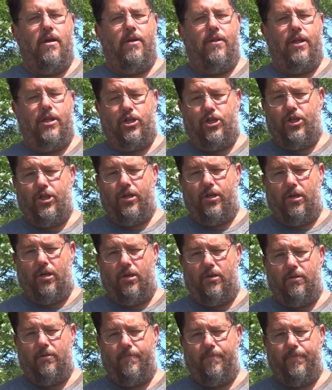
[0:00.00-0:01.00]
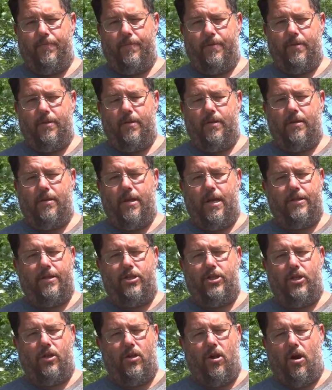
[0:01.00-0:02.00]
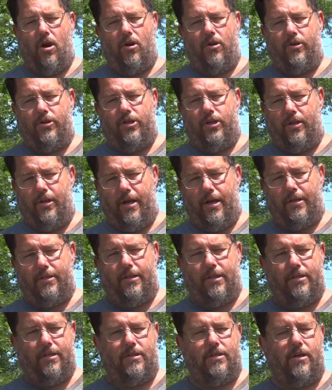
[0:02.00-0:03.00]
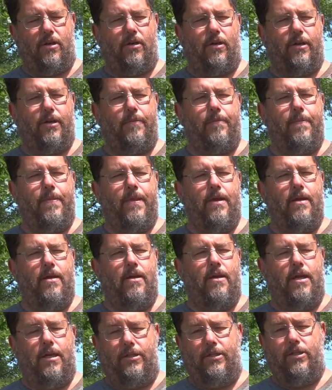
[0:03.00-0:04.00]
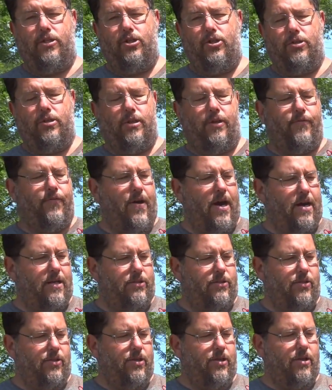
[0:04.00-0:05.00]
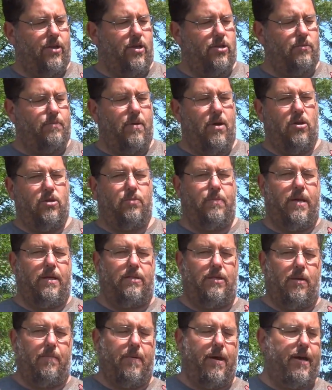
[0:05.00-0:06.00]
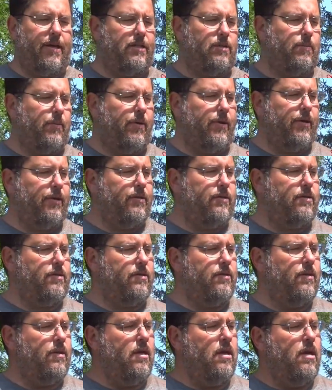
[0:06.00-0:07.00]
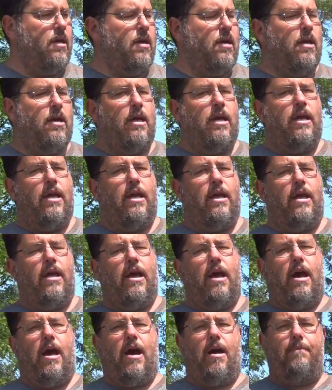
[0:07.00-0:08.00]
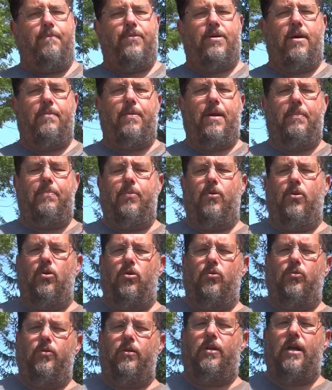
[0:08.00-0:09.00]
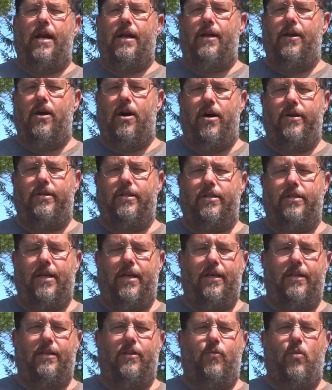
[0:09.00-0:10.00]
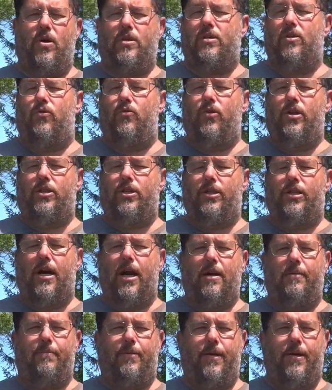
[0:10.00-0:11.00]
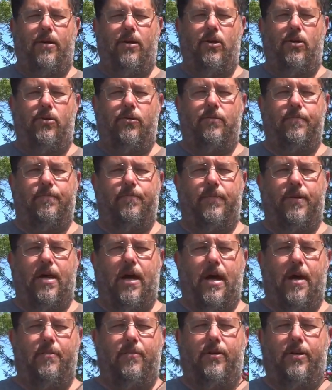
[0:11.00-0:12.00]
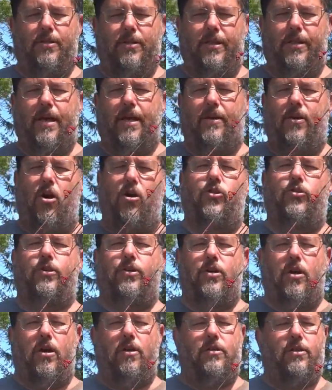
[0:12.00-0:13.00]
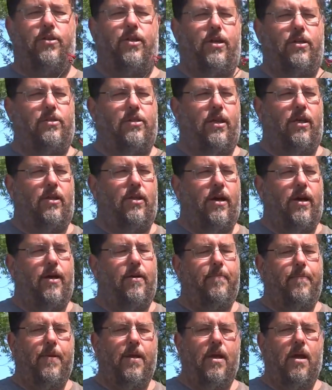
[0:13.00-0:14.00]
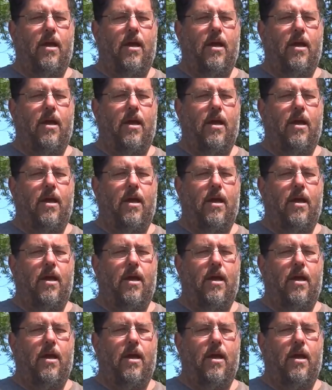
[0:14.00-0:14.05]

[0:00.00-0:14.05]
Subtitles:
the Chill. Not the Chill R or Chill X necessarily. It still shoots a little faster than those bows based on my experience. Some people kind of knocked this thinking it wasn't reaching IBO. You can see that in archery talks and things like that.